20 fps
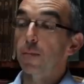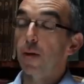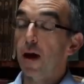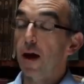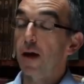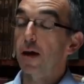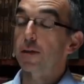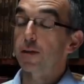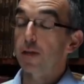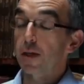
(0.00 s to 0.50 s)

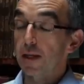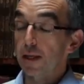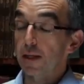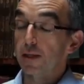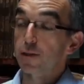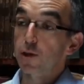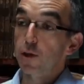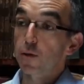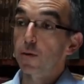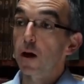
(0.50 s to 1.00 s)
has in
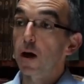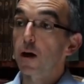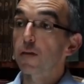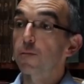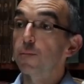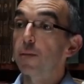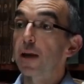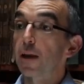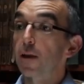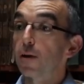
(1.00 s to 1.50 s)
its two and a
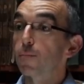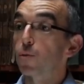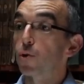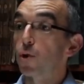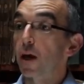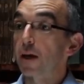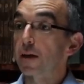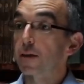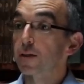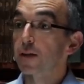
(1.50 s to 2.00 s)
half million
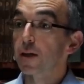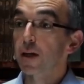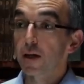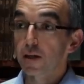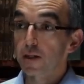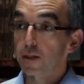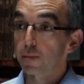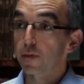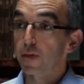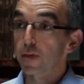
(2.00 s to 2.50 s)
objects
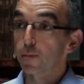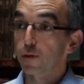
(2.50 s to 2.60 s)
some of the